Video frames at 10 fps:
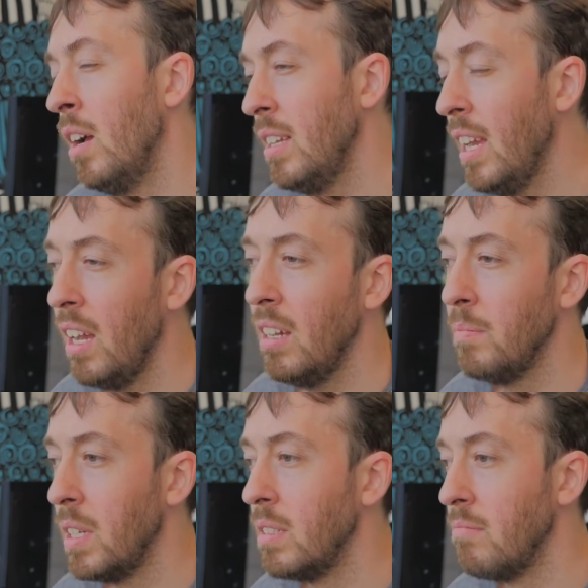Yeah,
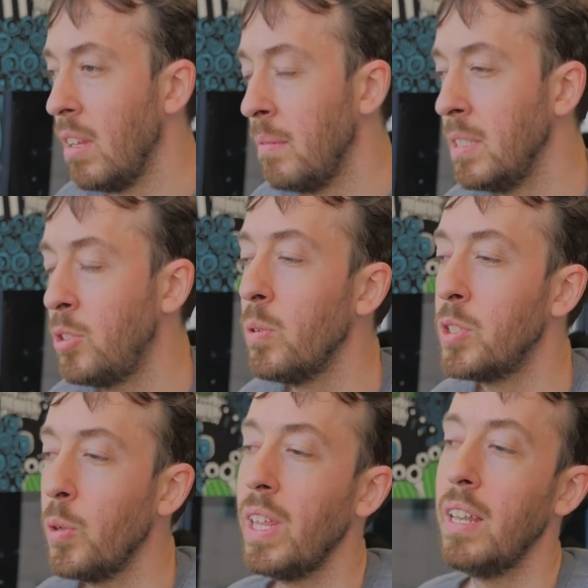but nothing special. I mean,
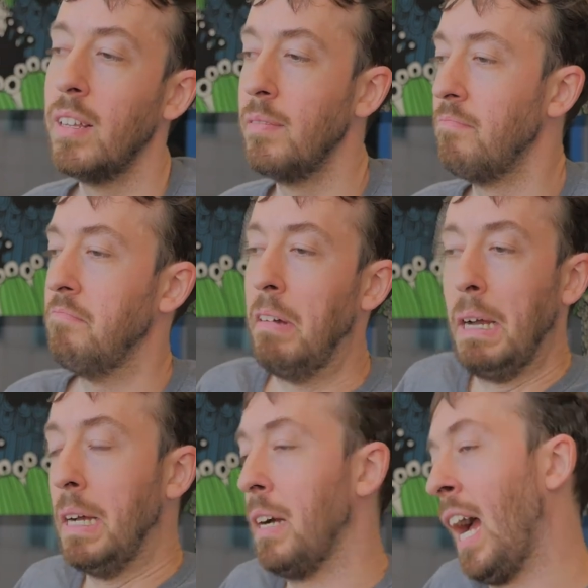so then,
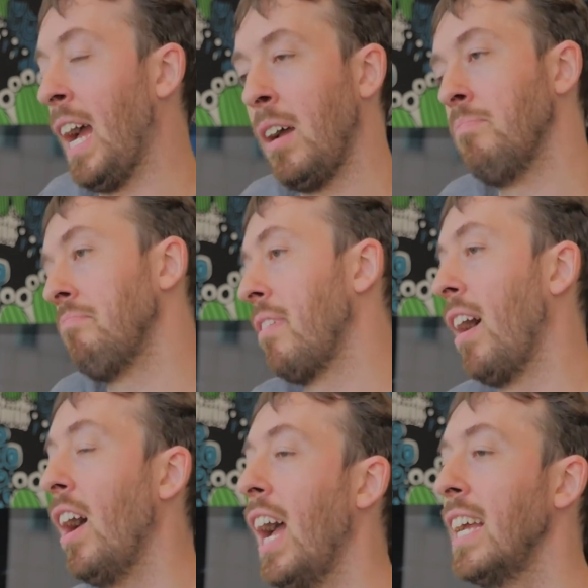
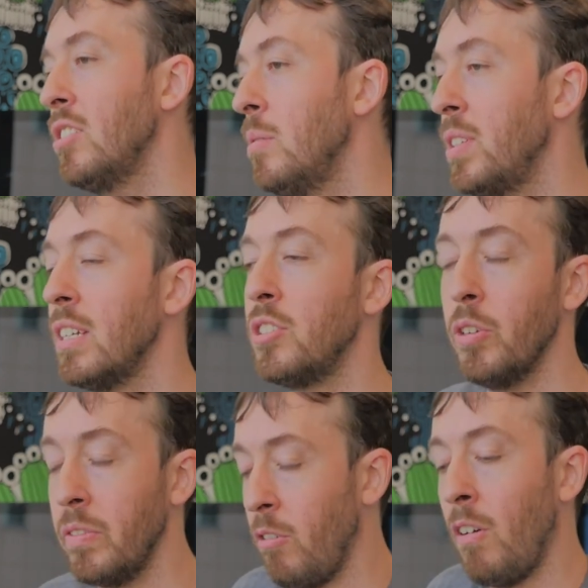I guess all I'm saying is, you
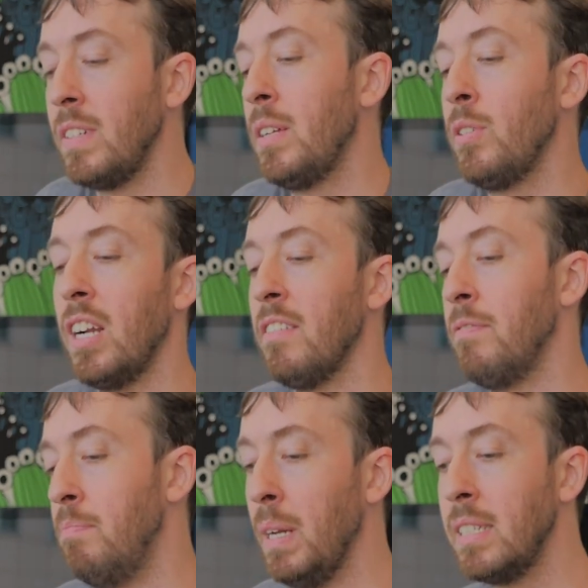know, there are all these different kind
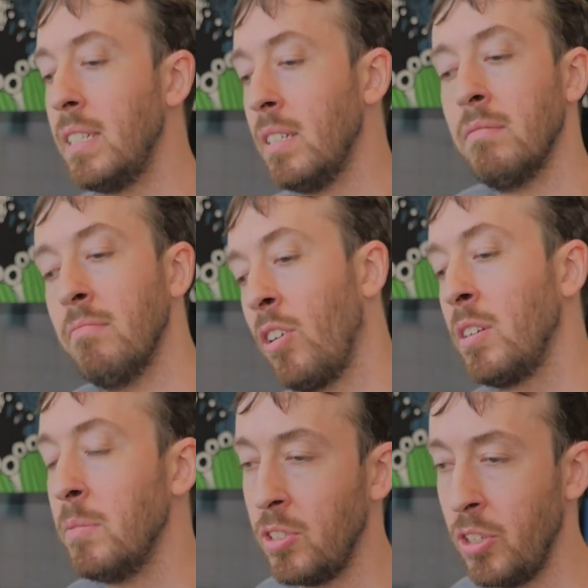of Bayesian
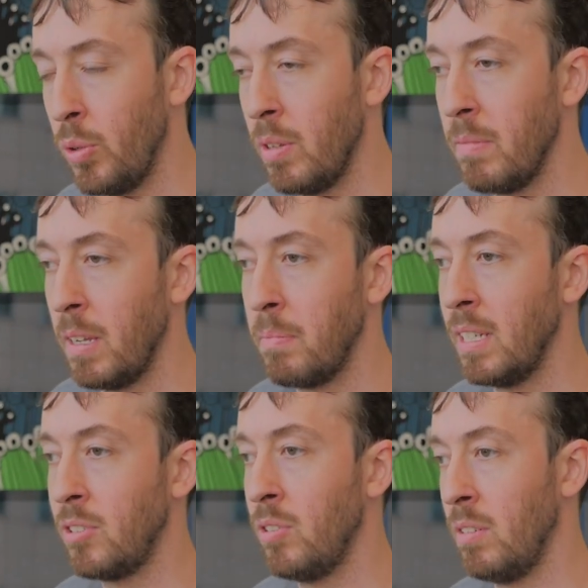arguments that you can make
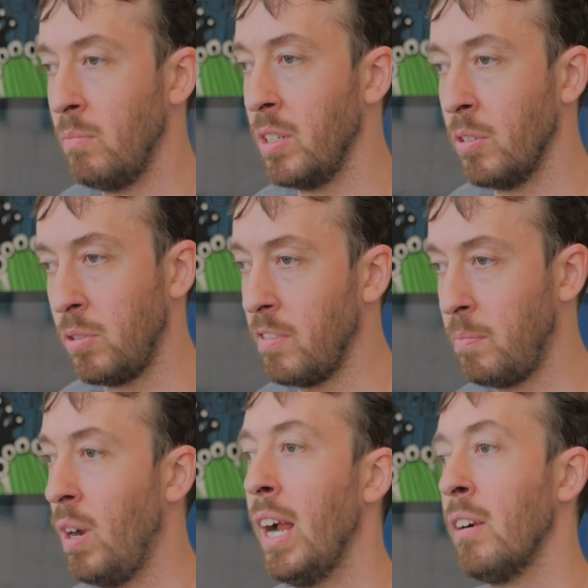based on what your sort of
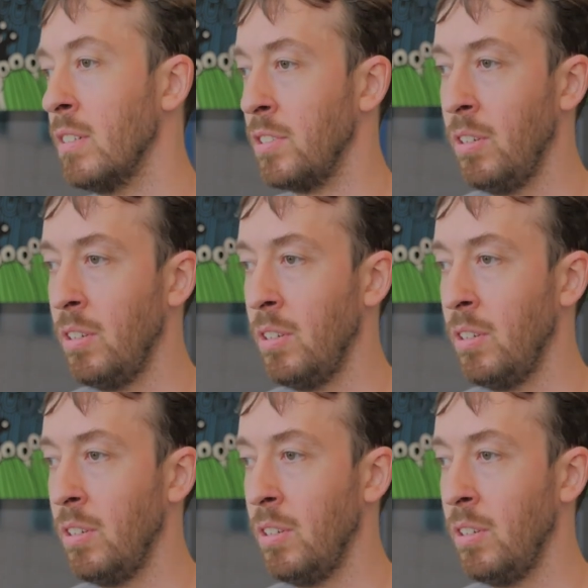prior is.